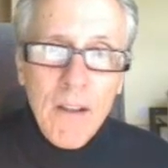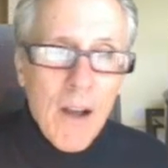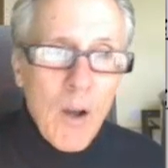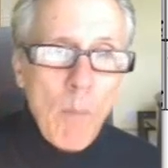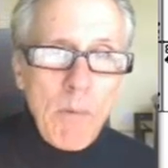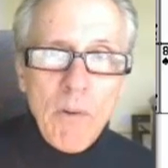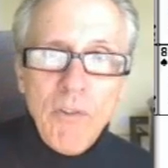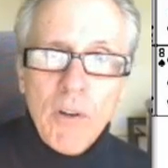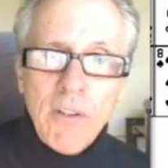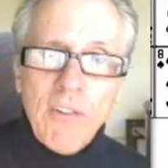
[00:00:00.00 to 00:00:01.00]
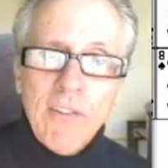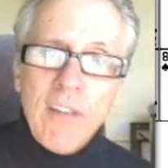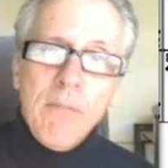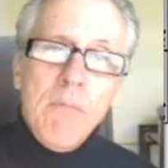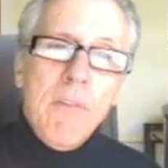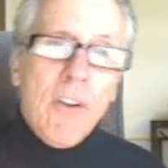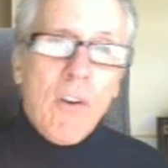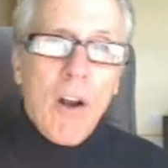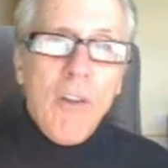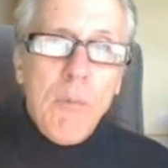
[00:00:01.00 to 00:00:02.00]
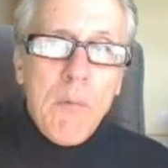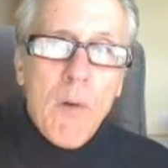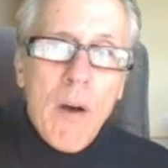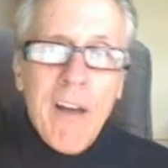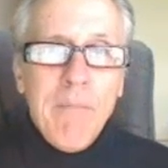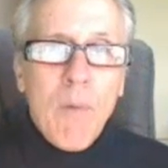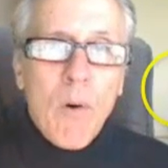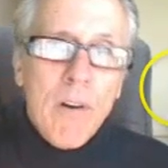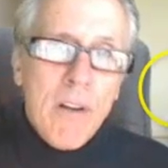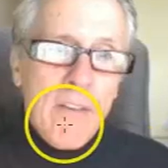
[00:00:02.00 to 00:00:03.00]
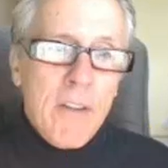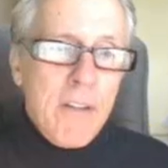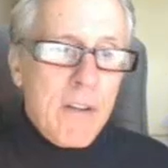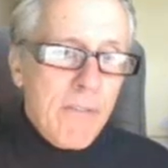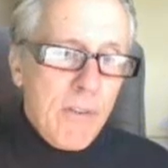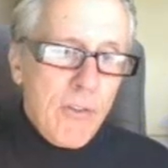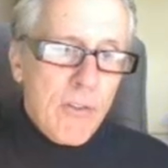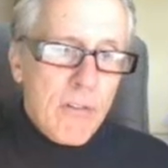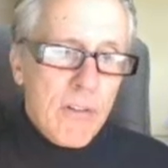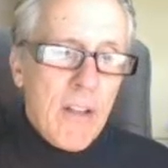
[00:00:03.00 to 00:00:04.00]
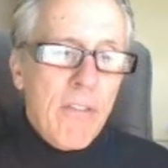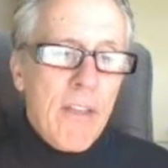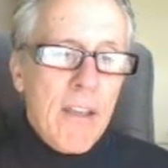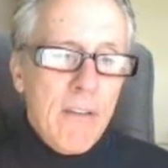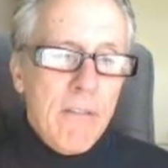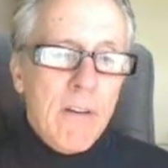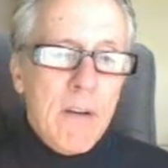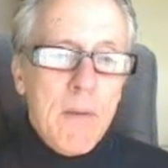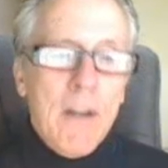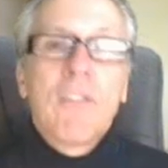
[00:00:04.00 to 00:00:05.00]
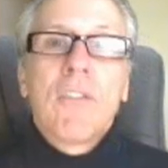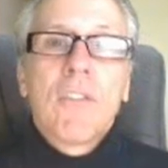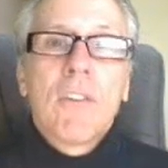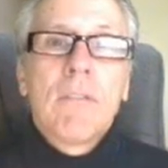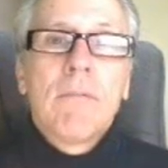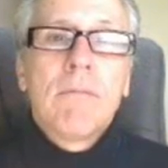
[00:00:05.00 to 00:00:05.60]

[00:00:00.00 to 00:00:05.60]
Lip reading: I hope you enjoyed this lesson with the cards. We will have more in the near future, and thank you very much.